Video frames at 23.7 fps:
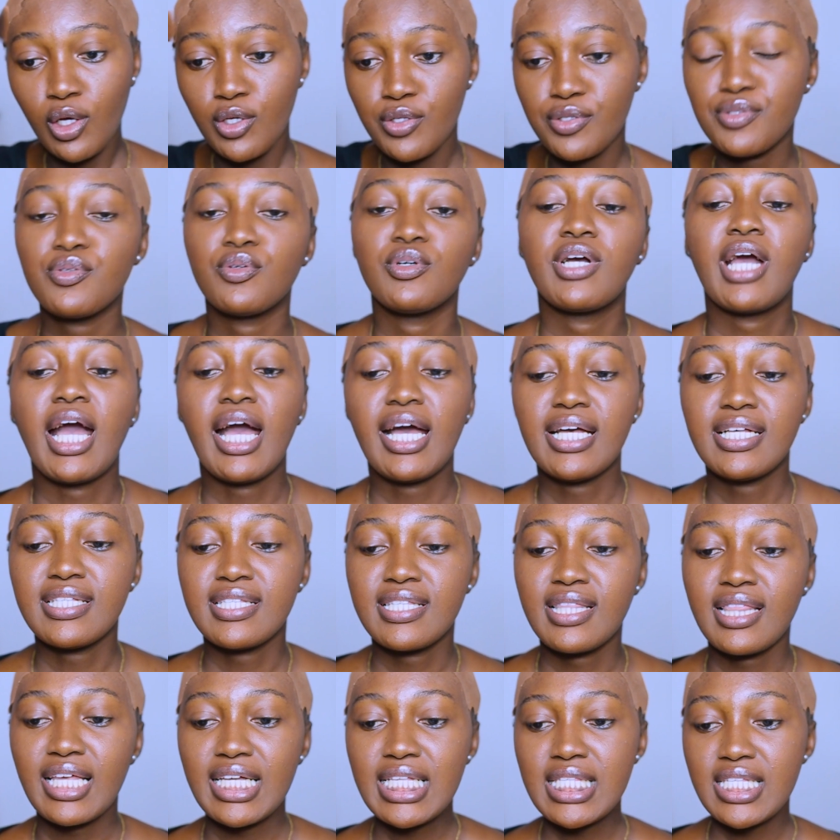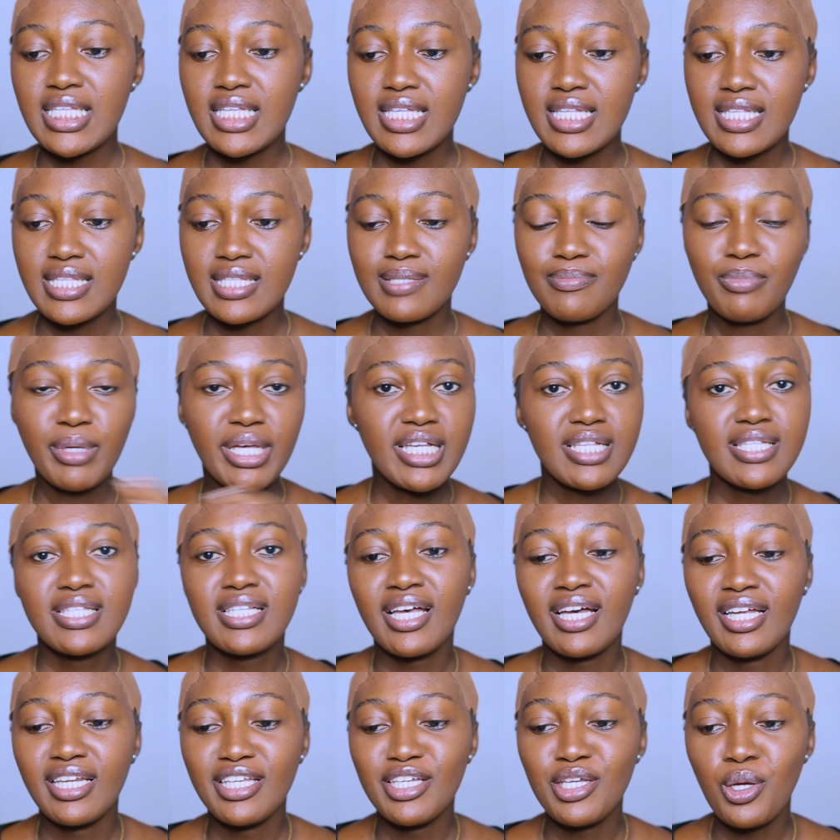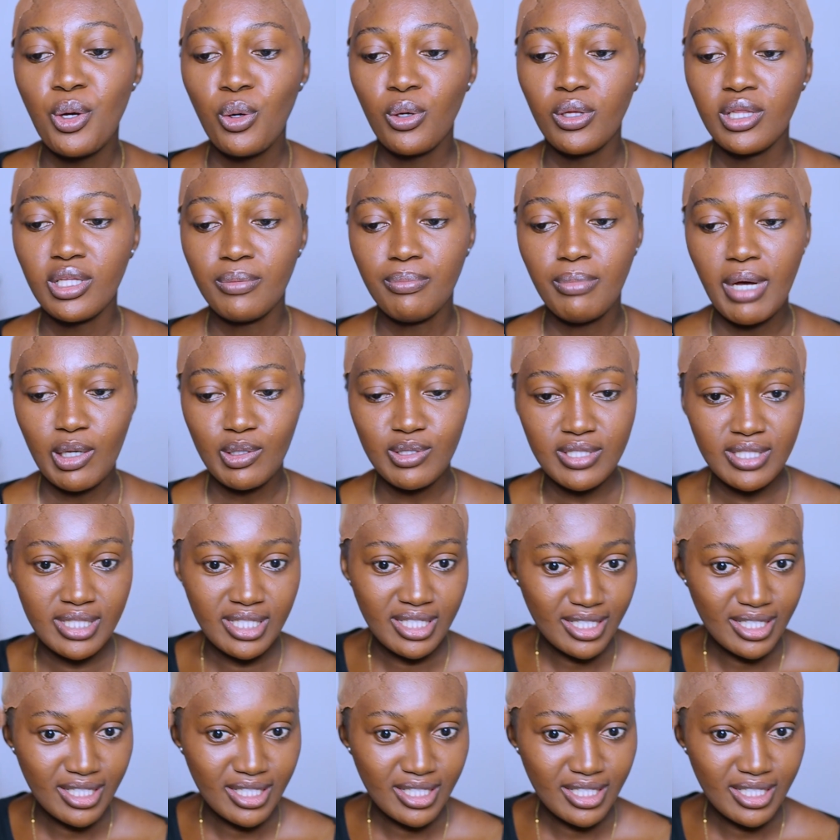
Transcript: So guys, that is basically all about